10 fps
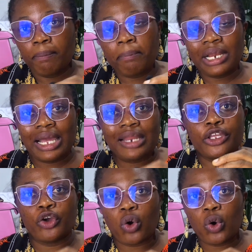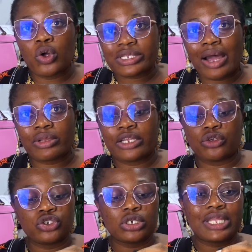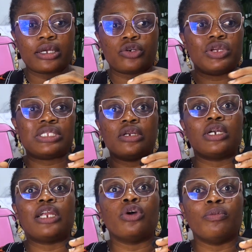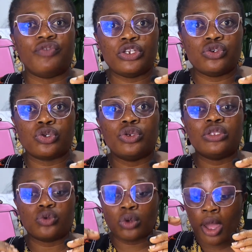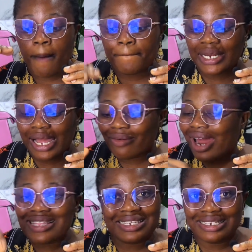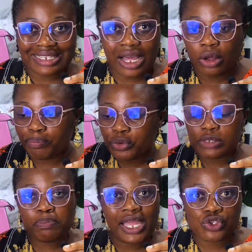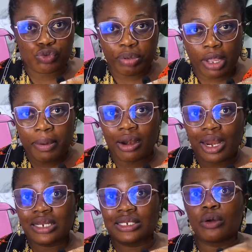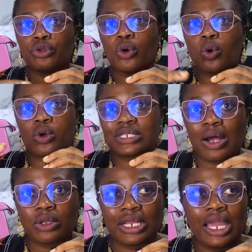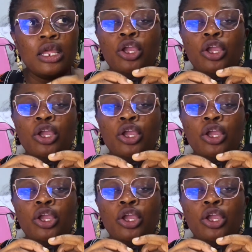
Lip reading: Plan your course outline. Don't just start creating random videos. You need to plan, write it down, put pen to paper, write down your course outline.